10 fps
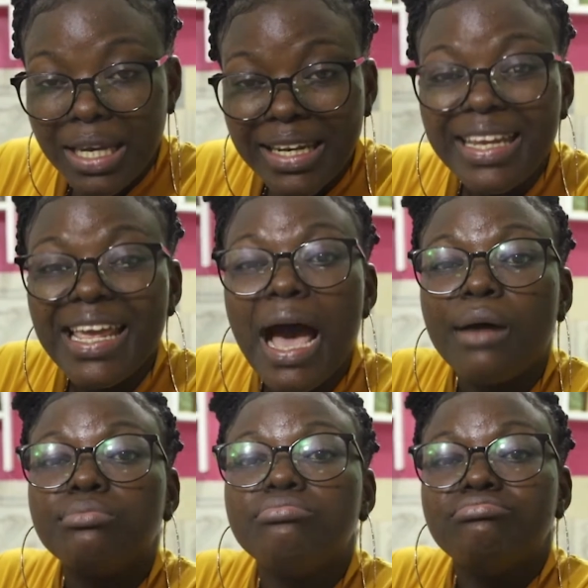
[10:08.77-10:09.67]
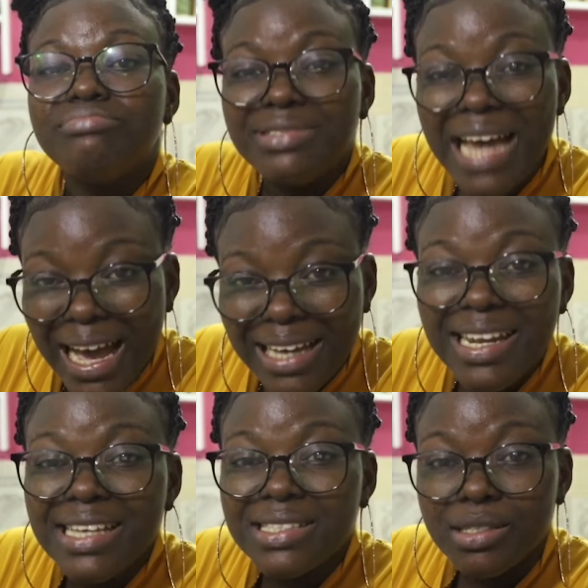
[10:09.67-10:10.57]
their
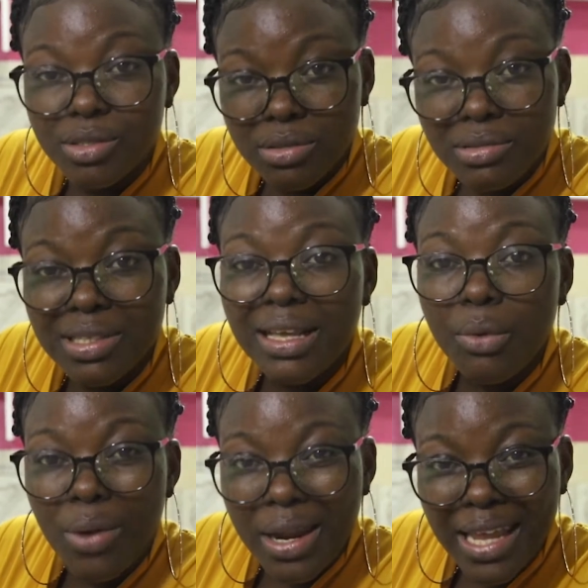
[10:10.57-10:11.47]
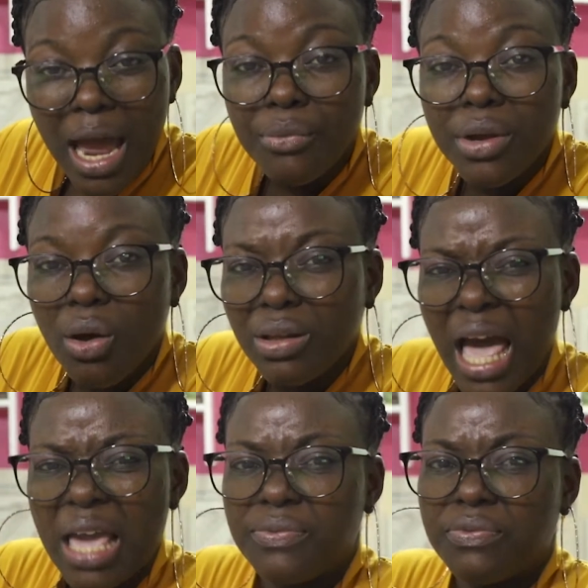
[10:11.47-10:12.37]
darkness is their real
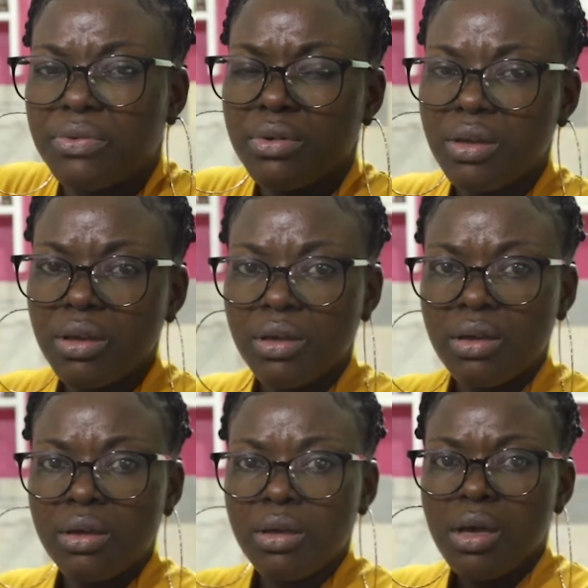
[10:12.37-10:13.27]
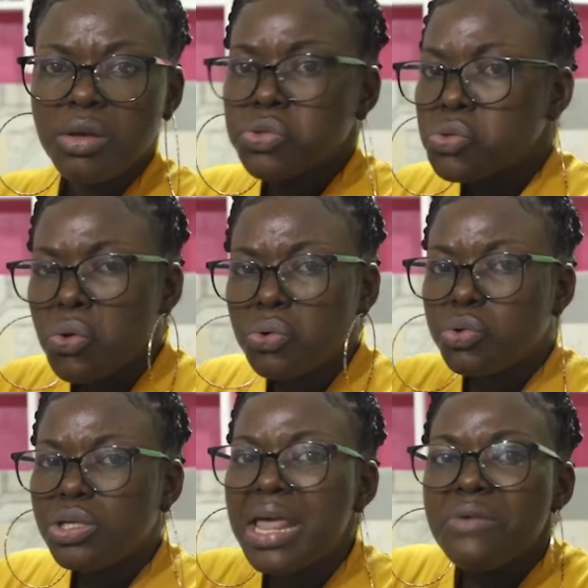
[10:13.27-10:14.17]
life. So
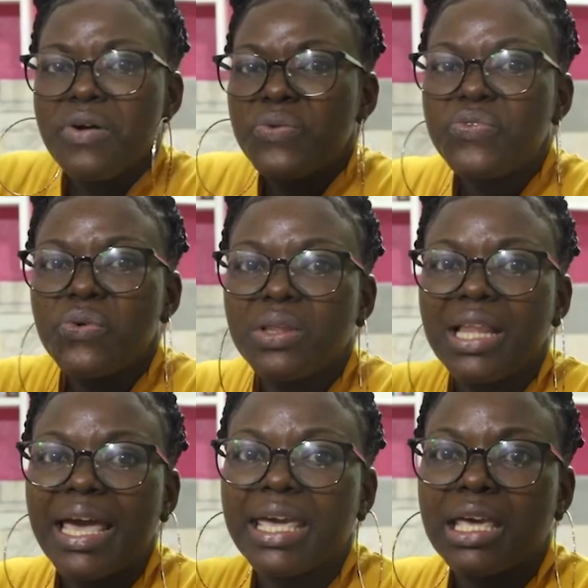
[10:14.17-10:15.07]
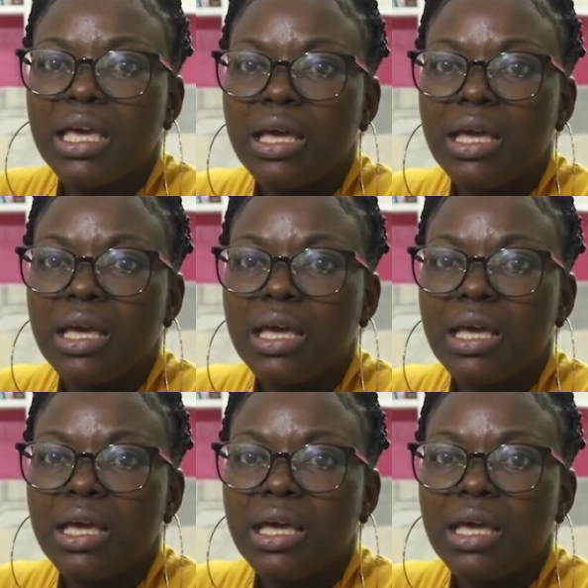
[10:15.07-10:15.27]
never feel like